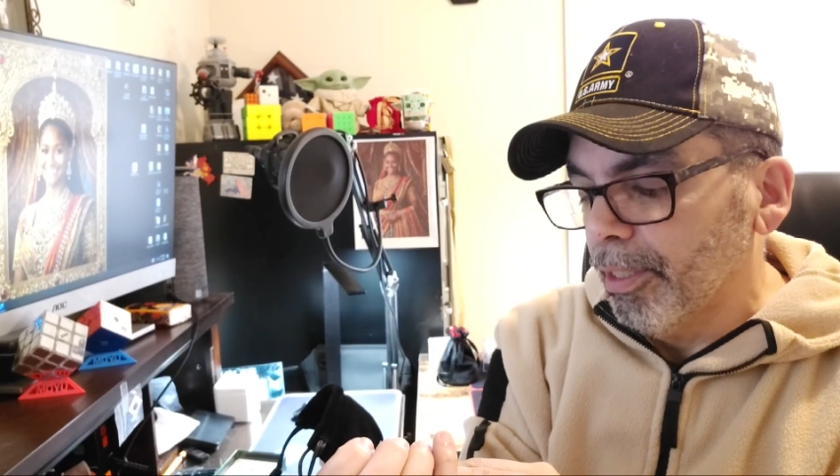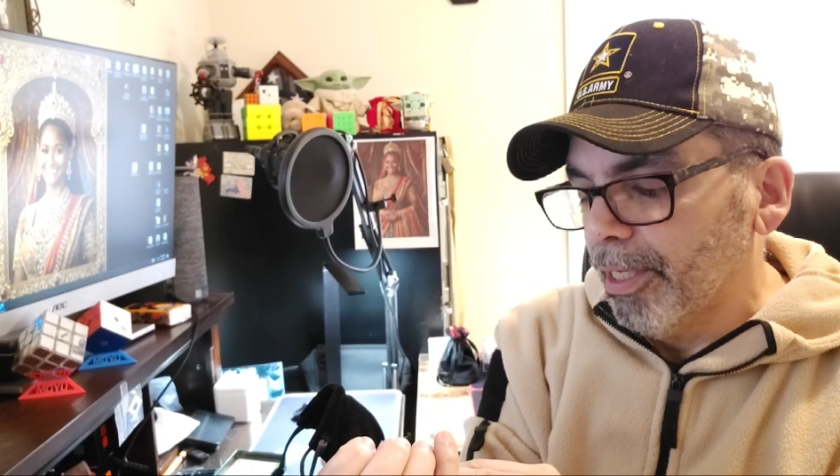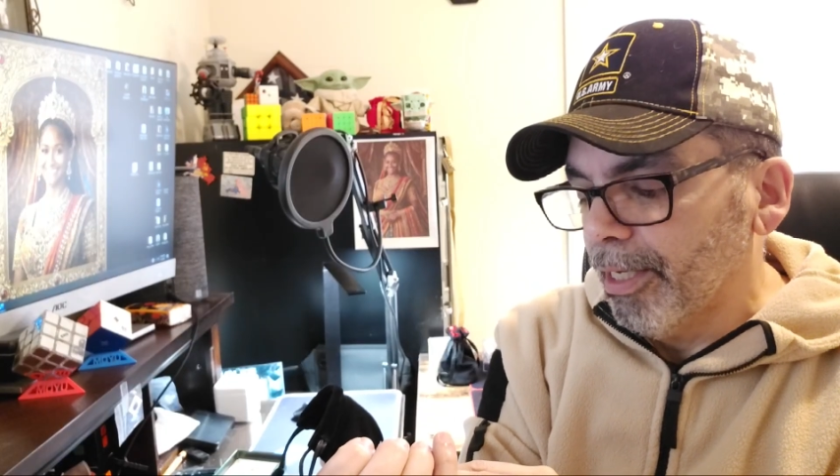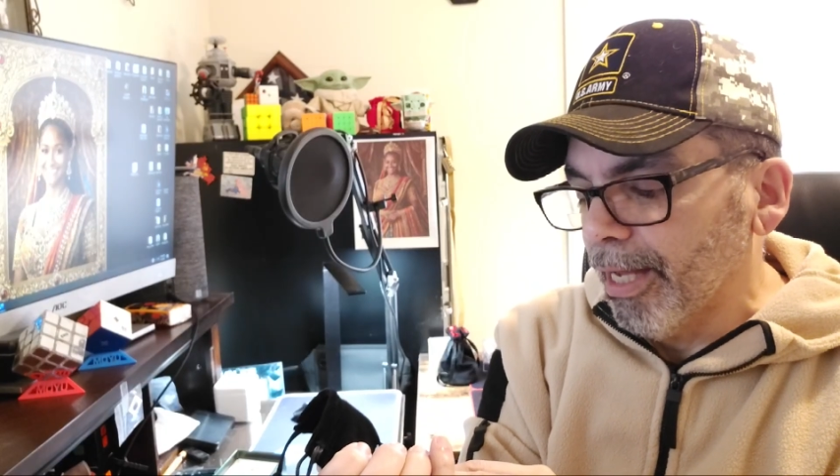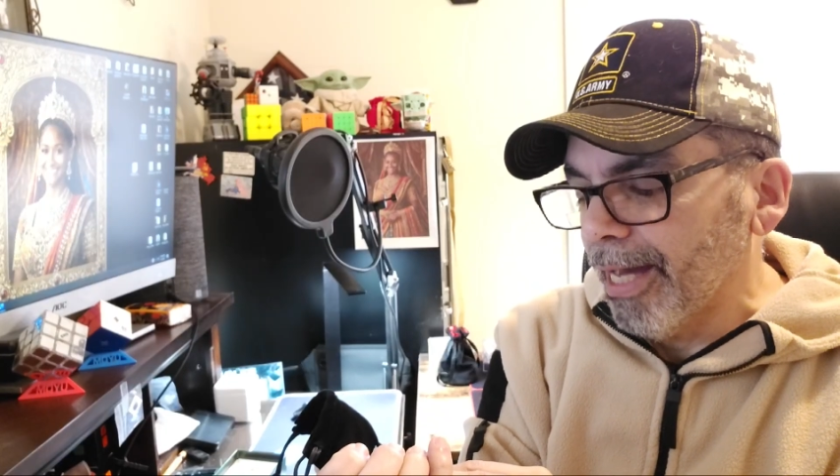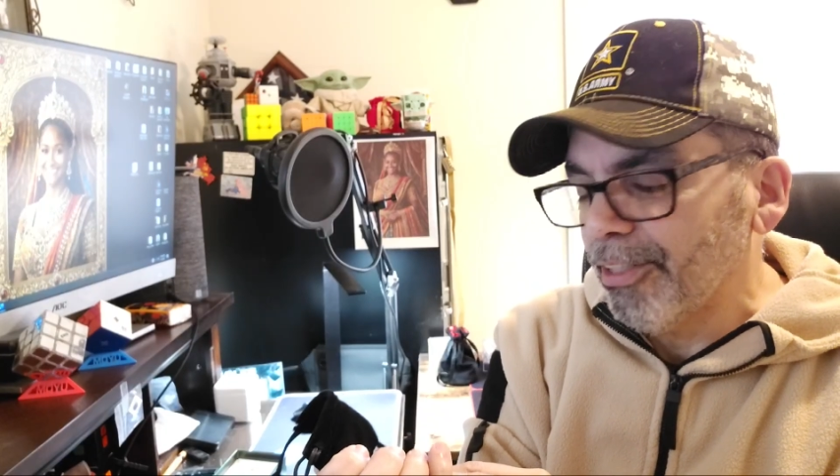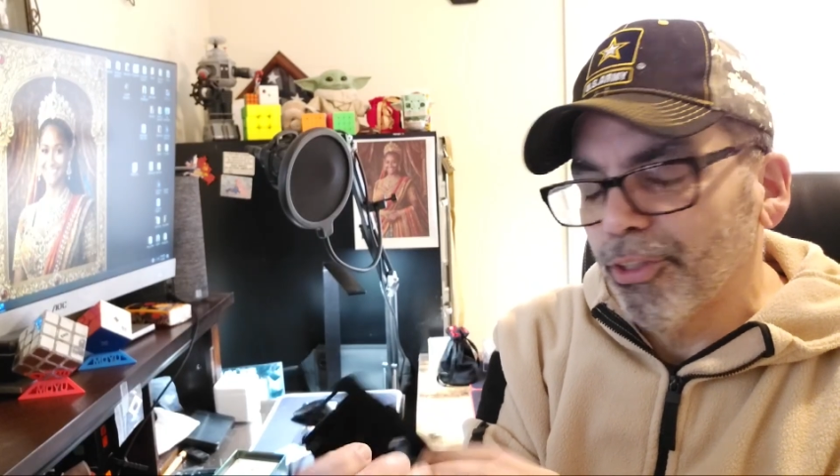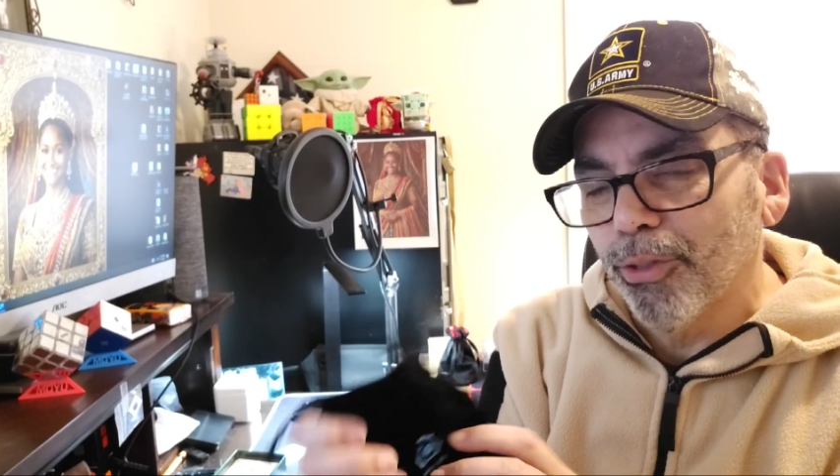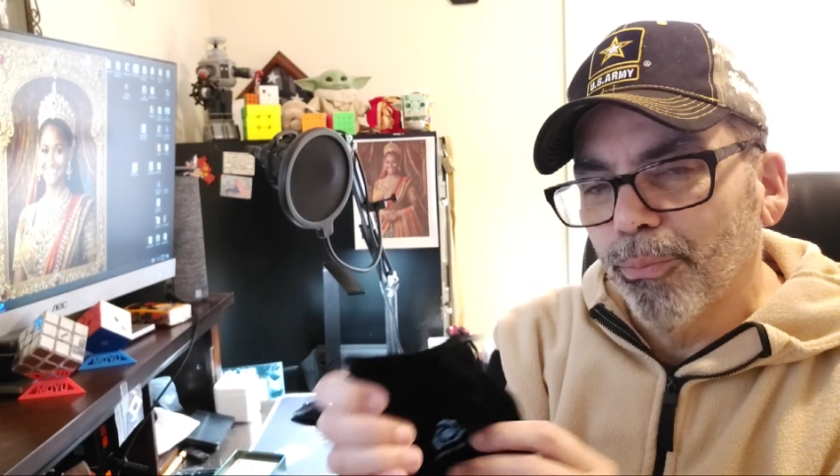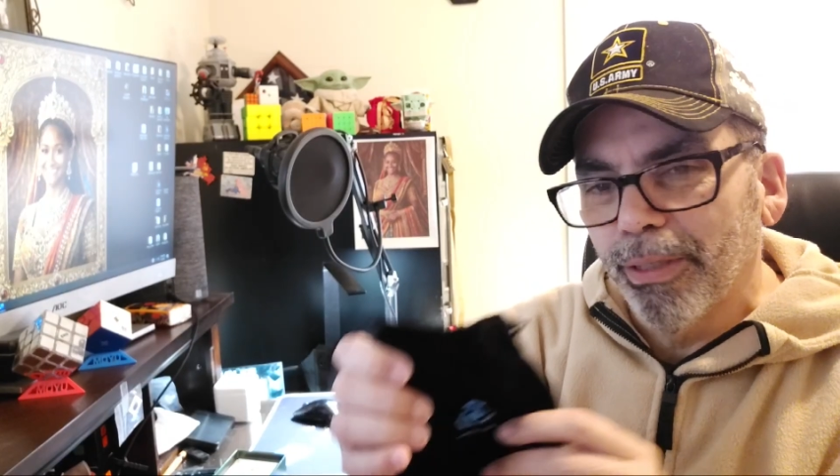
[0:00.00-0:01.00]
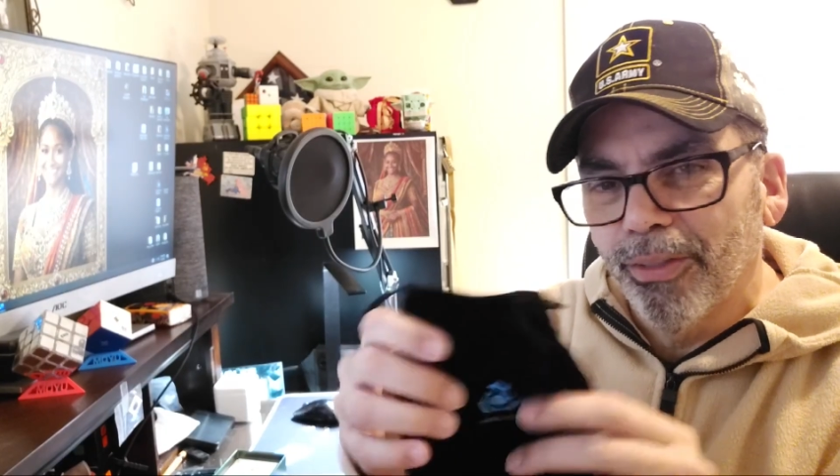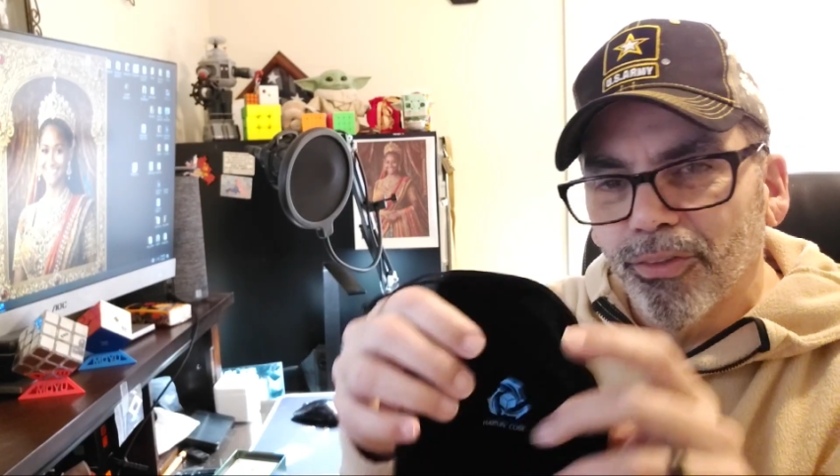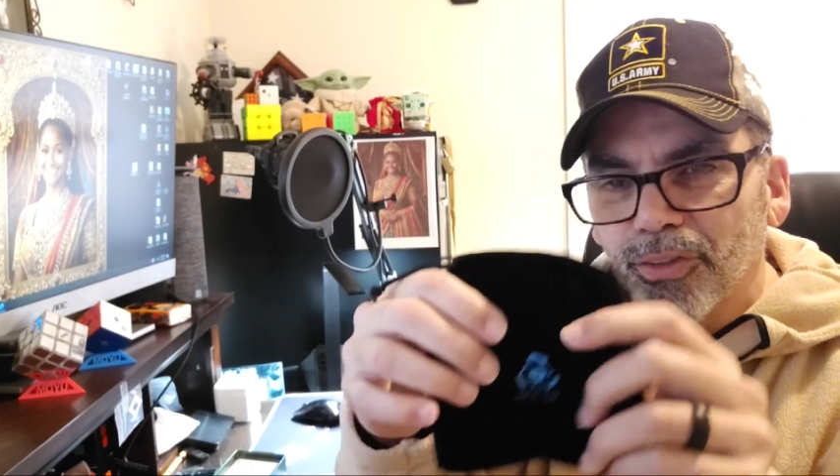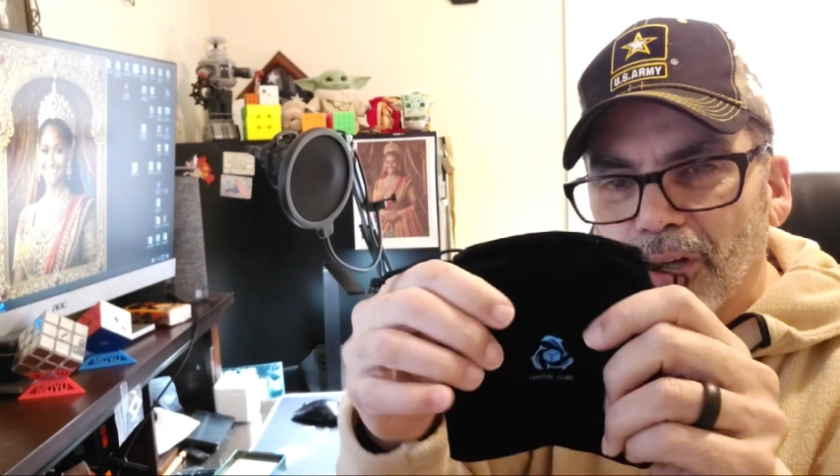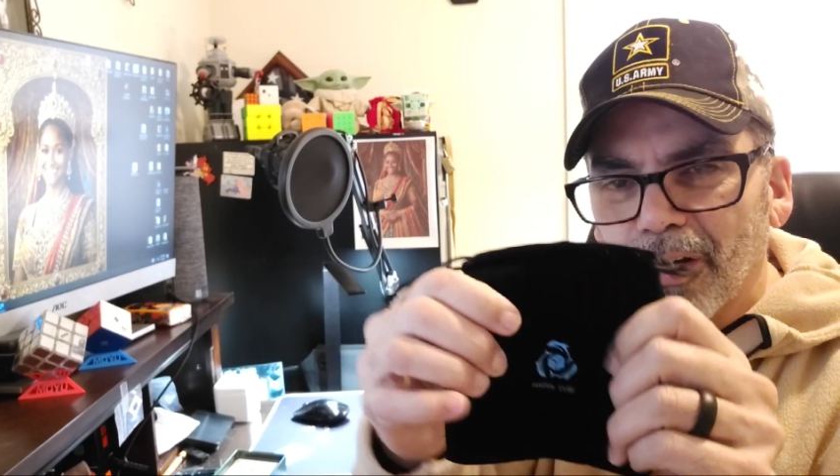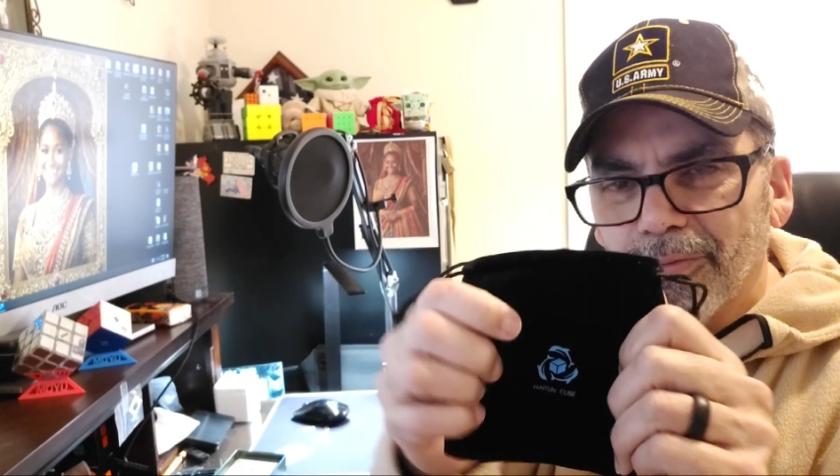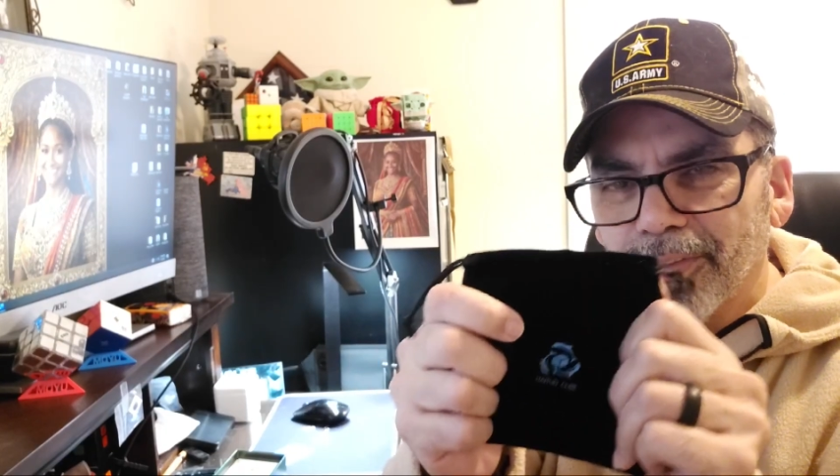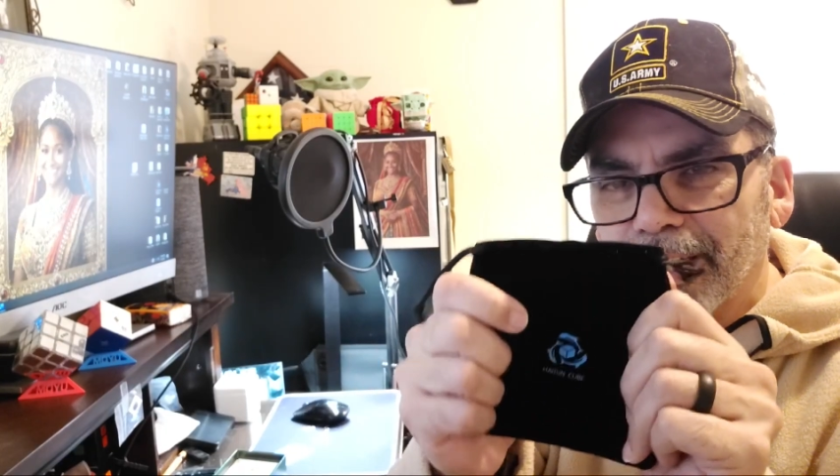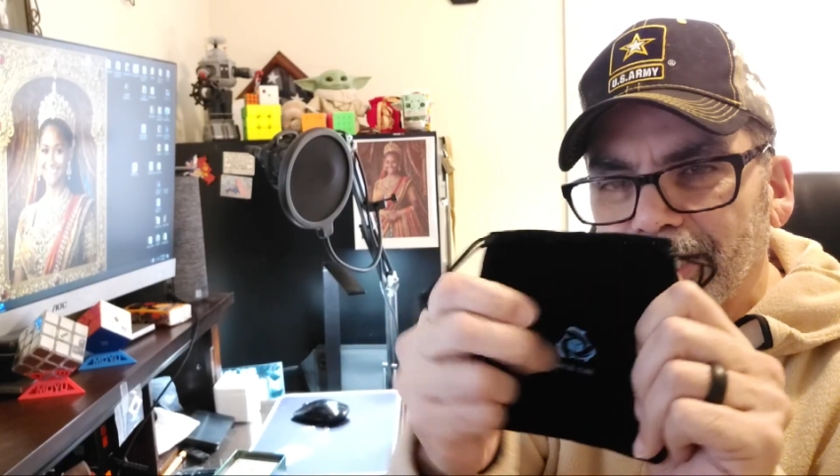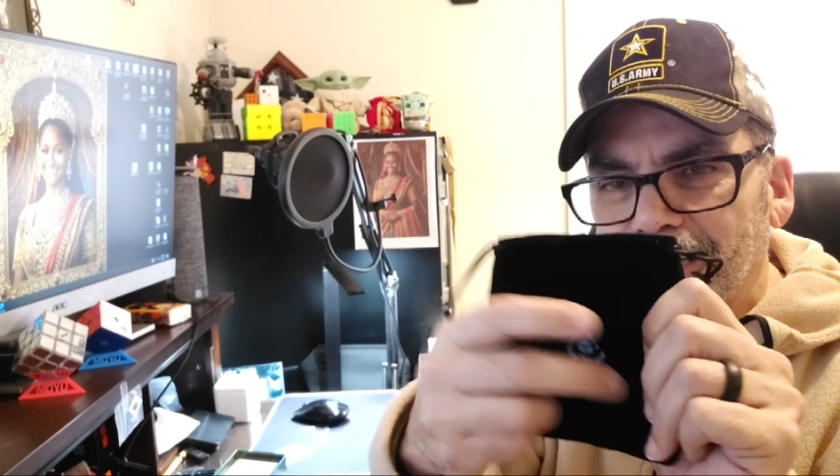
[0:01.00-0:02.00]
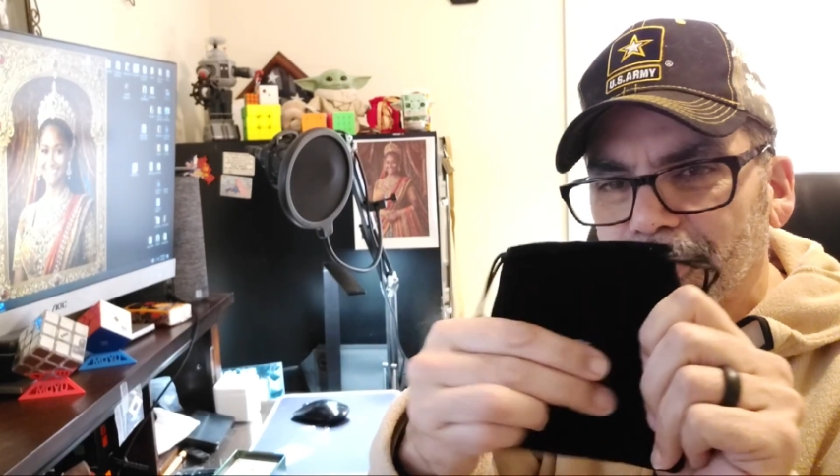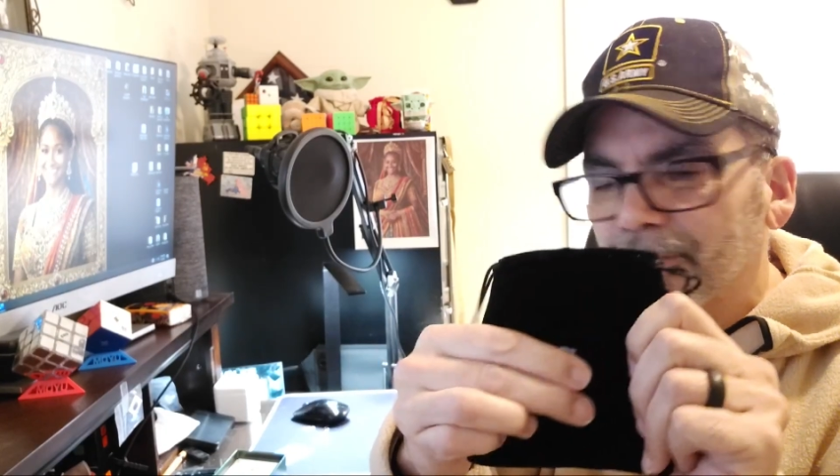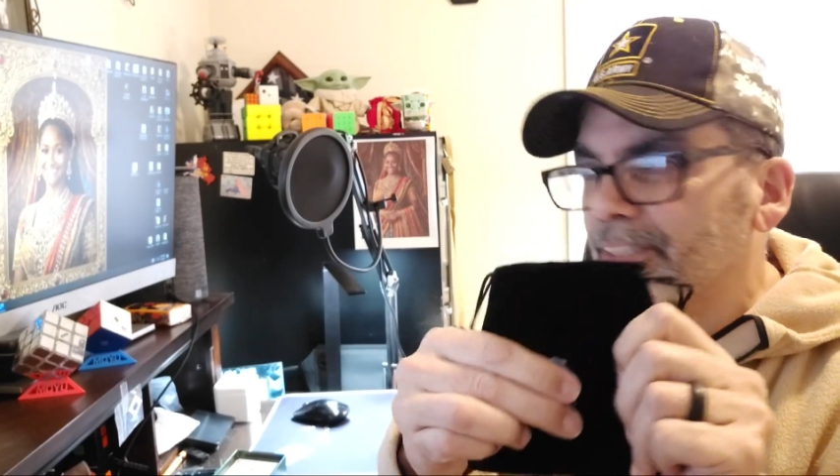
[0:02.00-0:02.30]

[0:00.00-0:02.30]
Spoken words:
And high-tune means dolphin, I guess.